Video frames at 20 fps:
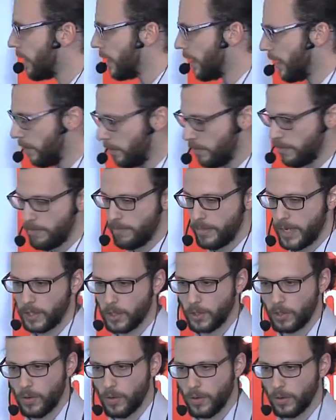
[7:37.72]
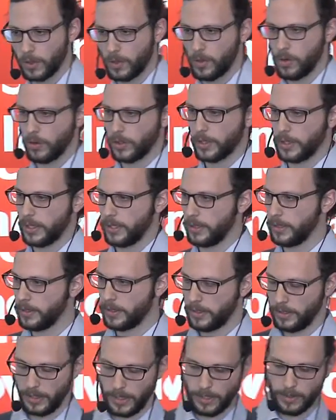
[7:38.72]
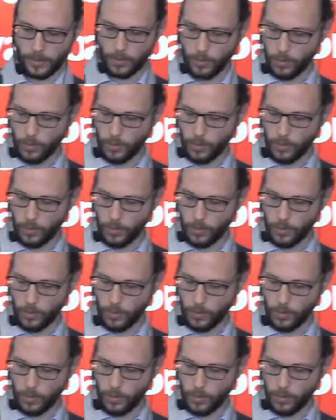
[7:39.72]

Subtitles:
can measure oil content in the